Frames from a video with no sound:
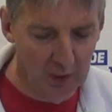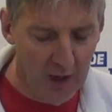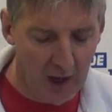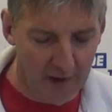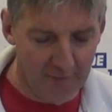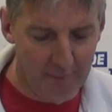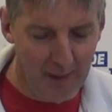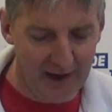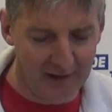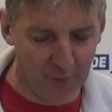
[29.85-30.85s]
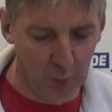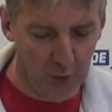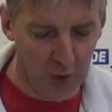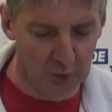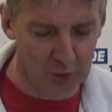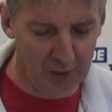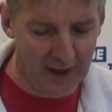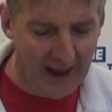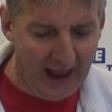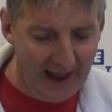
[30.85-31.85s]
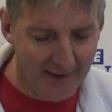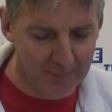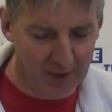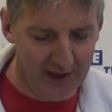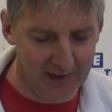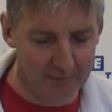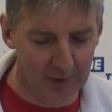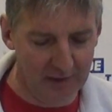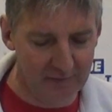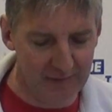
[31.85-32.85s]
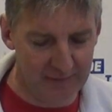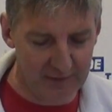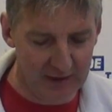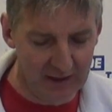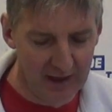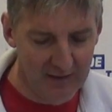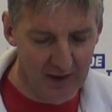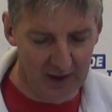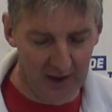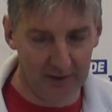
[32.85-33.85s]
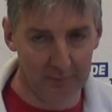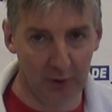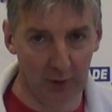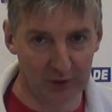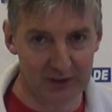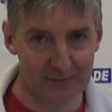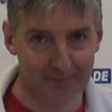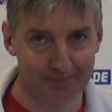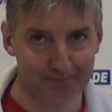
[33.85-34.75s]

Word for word: of a bag of 100 M10 by 50 nylon plugs.